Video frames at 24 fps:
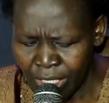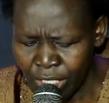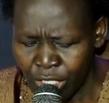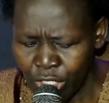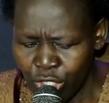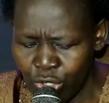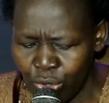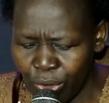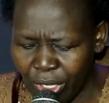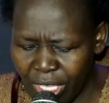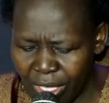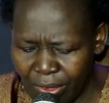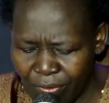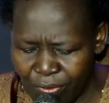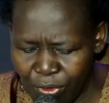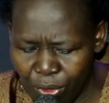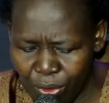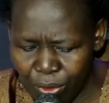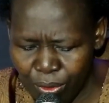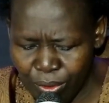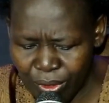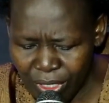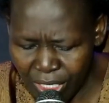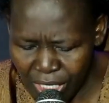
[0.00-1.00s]
to give
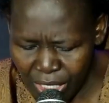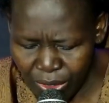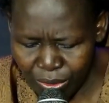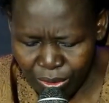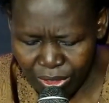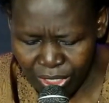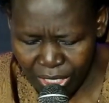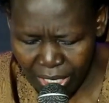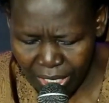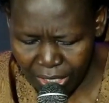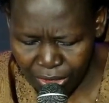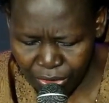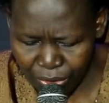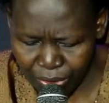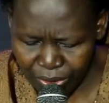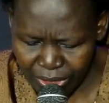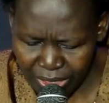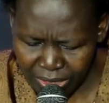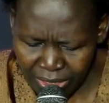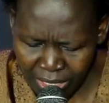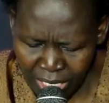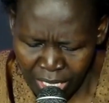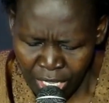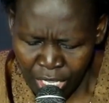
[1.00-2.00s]
you new
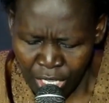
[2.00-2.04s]
territories.